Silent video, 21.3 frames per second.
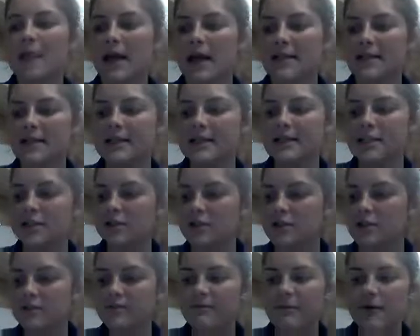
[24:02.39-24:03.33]
In this
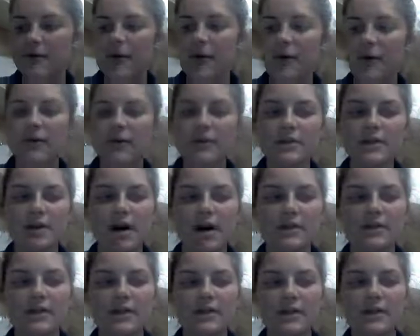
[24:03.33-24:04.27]
YouTube video, it
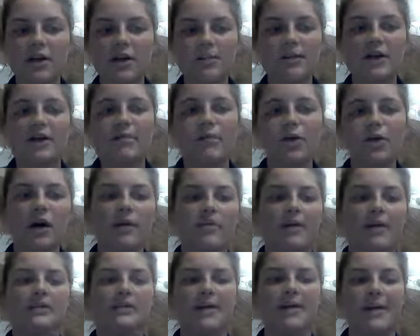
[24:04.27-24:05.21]
talks a little bit more
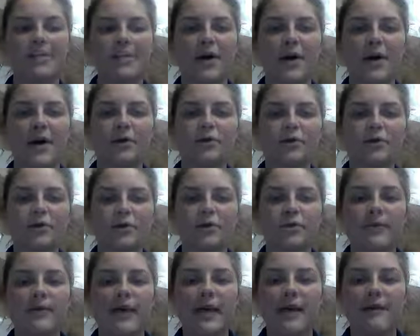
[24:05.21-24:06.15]
about separating
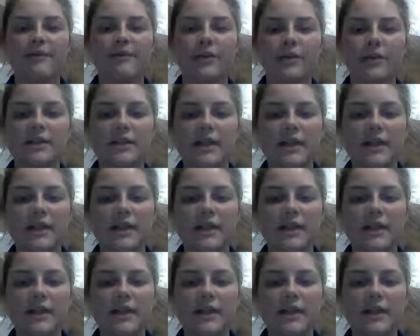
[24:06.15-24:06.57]
cultural behaviors